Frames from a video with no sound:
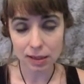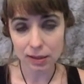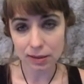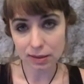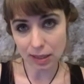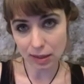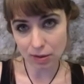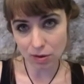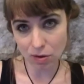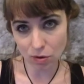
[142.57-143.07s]

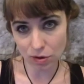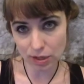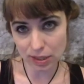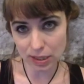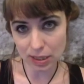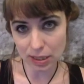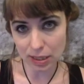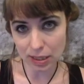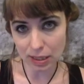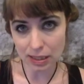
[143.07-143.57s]
loud
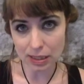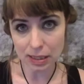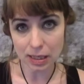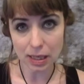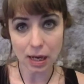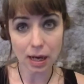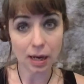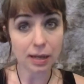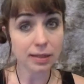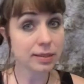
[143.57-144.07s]
noises,
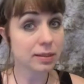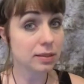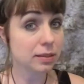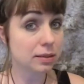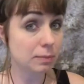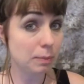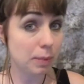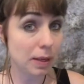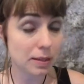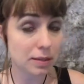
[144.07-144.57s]
hustle
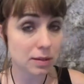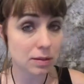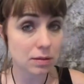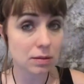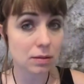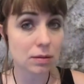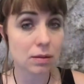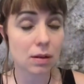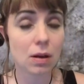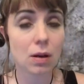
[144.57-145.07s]
and
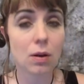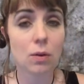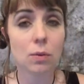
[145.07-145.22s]
bustle.